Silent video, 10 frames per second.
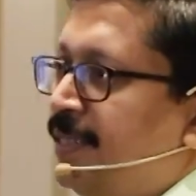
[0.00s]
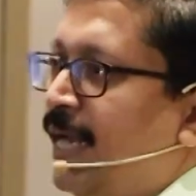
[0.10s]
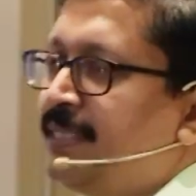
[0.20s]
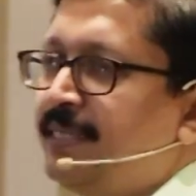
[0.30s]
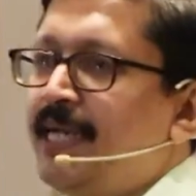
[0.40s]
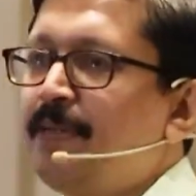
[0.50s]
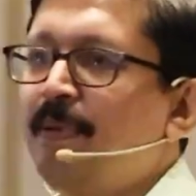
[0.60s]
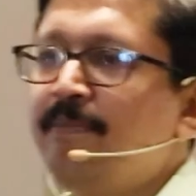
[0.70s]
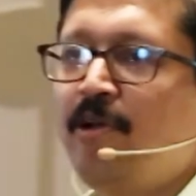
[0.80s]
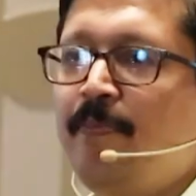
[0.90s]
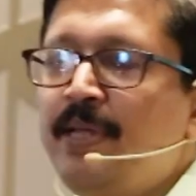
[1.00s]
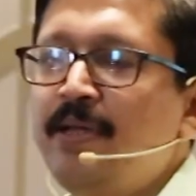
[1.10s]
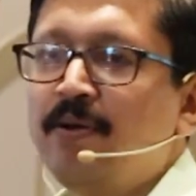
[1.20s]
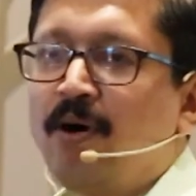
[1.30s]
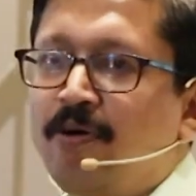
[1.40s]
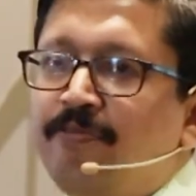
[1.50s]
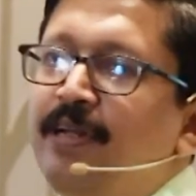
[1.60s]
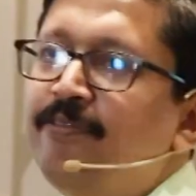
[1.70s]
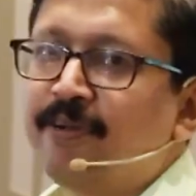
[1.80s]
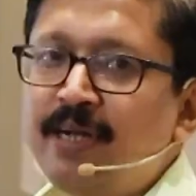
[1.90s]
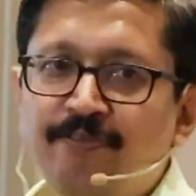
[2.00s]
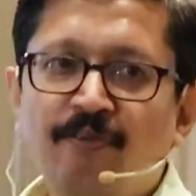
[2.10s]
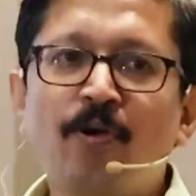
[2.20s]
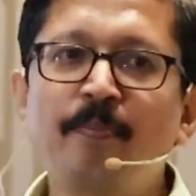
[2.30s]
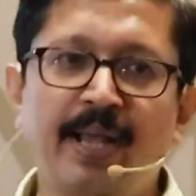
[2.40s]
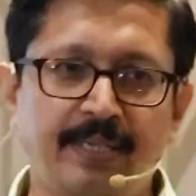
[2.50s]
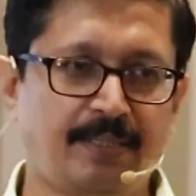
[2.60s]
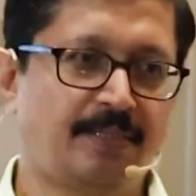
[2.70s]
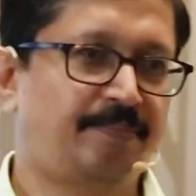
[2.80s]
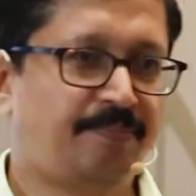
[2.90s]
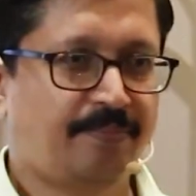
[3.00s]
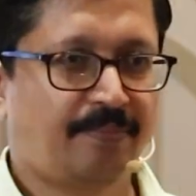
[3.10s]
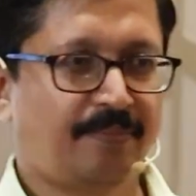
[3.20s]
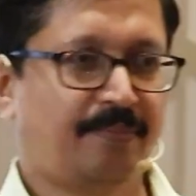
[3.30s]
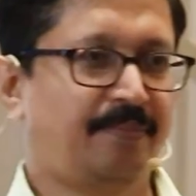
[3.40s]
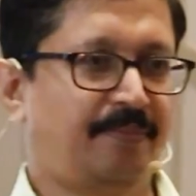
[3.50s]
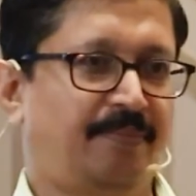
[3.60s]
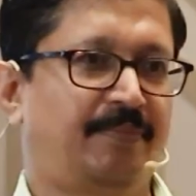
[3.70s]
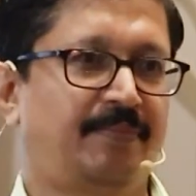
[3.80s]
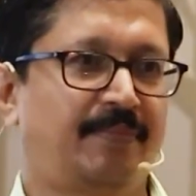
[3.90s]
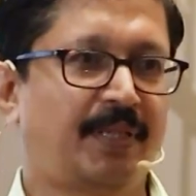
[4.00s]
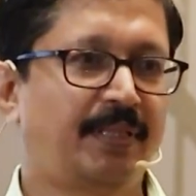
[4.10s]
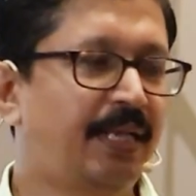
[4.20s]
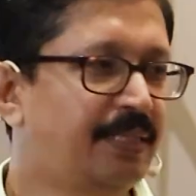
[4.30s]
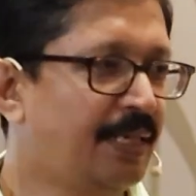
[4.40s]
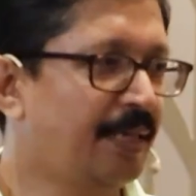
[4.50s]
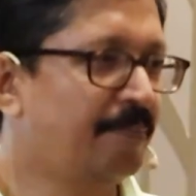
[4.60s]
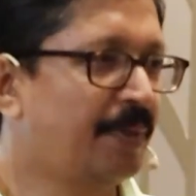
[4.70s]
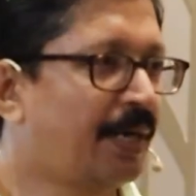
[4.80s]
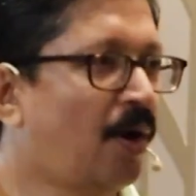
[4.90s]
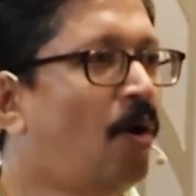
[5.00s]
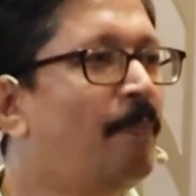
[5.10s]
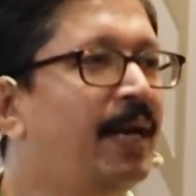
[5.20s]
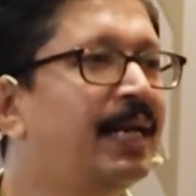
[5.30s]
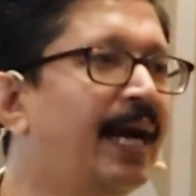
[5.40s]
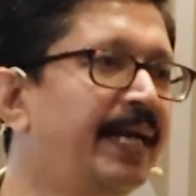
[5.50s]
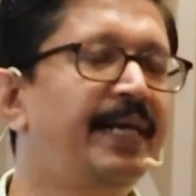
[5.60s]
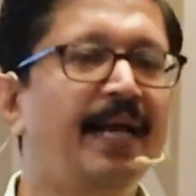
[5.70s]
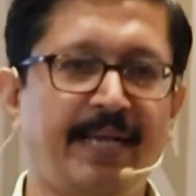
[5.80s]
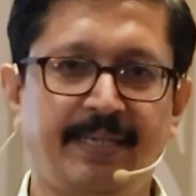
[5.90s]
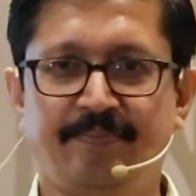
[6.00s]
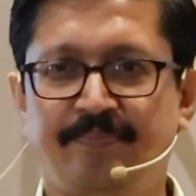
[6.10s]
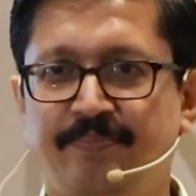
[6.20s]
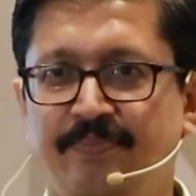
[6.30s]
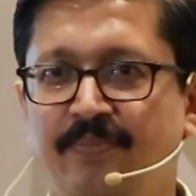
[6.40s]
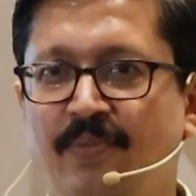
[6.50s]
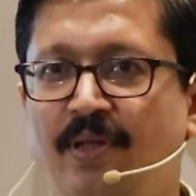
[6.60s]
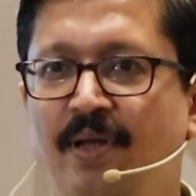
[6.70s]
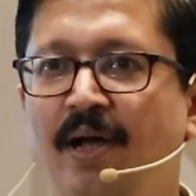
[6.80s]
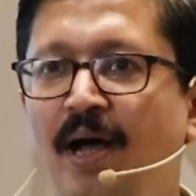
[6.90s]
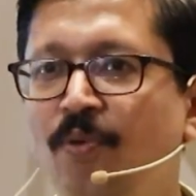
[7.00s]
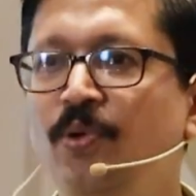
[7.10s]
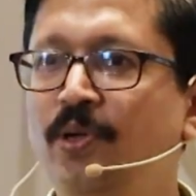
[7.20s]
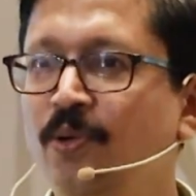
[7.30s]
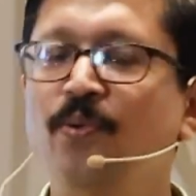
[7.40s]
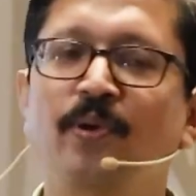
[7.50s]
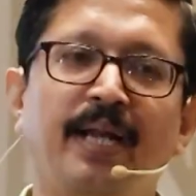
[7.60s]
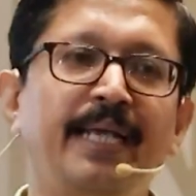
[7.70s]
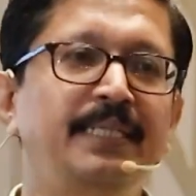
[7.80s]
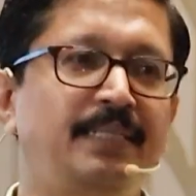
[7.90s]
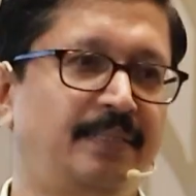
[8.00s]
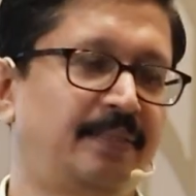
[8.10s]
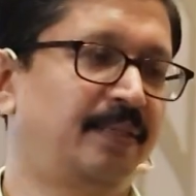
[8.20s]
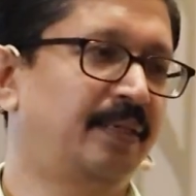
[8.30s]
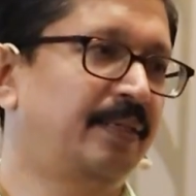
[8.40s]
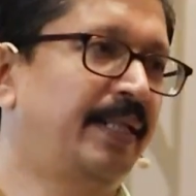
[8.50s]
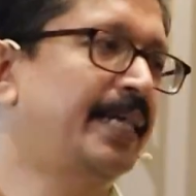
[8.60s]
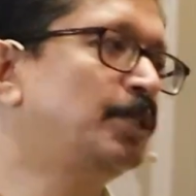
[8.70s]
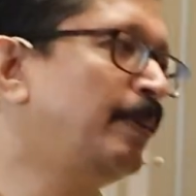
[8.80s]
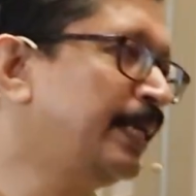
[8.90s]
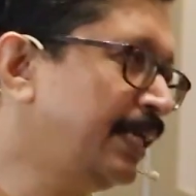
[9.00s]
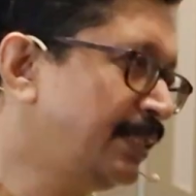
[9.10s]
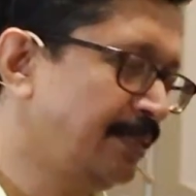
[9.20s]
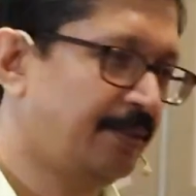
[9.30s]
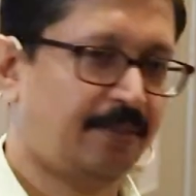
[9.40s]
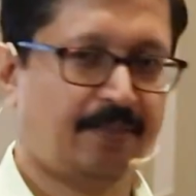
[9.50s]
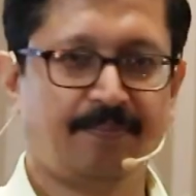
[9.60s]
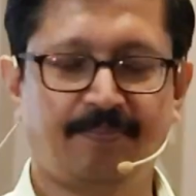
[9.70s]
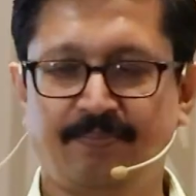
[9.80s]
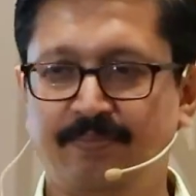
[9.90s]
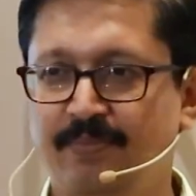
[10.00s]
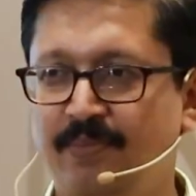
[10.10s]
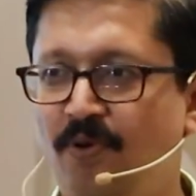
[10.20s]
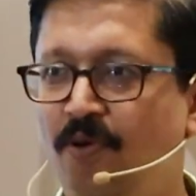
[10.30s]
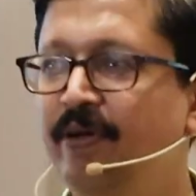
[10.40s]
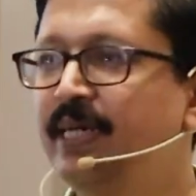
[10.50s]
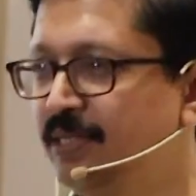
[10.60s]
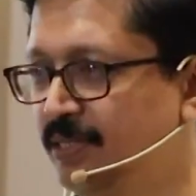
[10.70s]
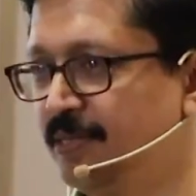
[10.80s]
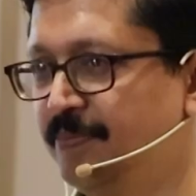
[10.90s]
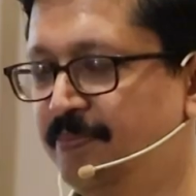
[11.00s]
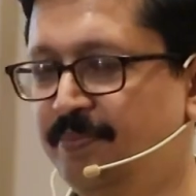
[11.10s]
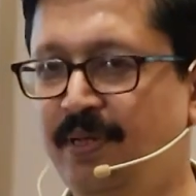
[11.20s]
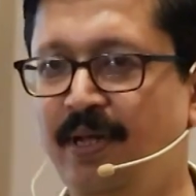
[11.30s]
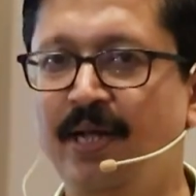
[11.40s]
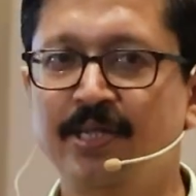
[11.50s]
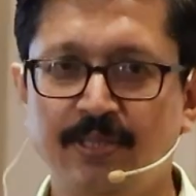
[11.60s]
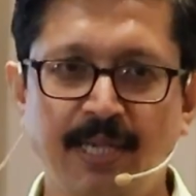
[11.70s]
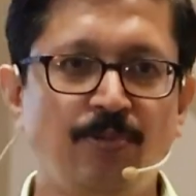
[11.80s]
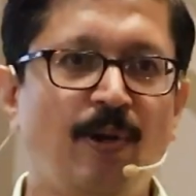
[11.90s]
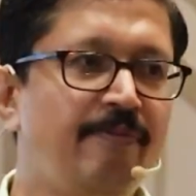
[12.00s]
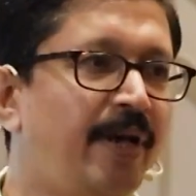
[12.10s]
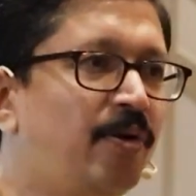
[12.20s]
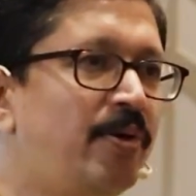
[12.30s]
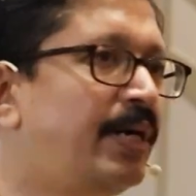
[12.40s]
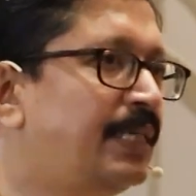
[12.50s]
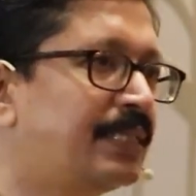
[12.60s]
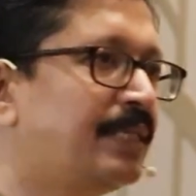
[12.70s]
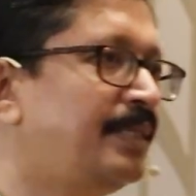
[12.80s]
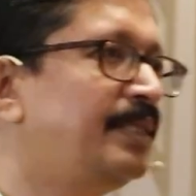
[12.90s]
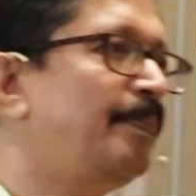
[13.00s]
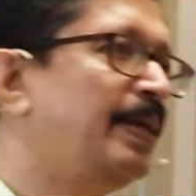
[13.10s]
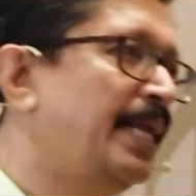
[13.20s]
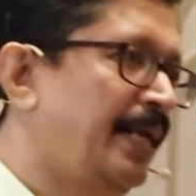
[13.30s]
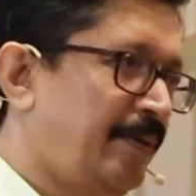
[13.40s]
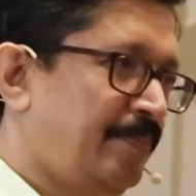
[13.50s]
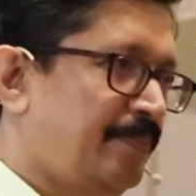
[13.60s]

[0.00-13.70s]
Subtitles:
That statement will be of different formats. There is a global guideline how to write the expectations of a teacher. So that's what we are going to discuss in the beginning.